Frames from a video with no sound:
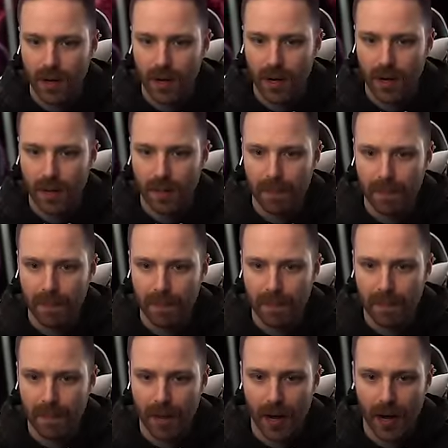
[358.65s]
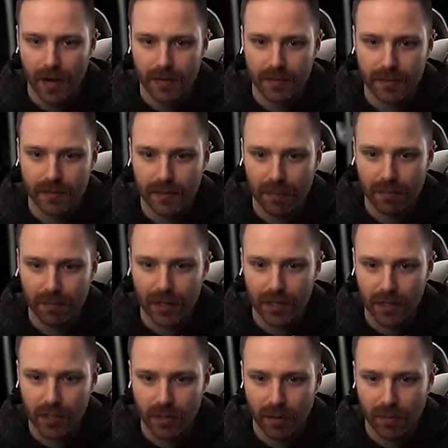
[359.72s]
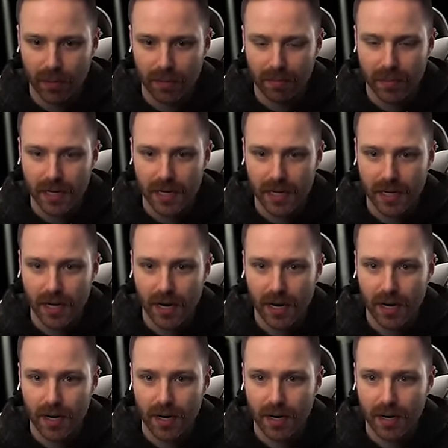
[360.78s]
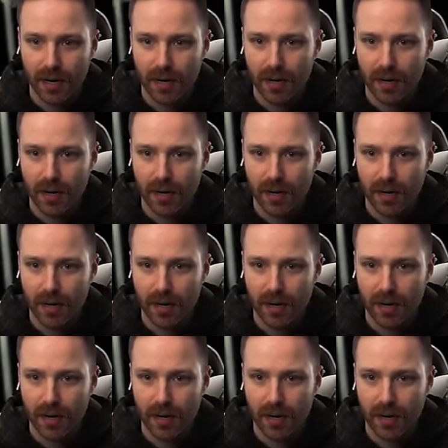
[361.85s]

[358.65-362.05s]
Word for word: I'm not sure I want to be here.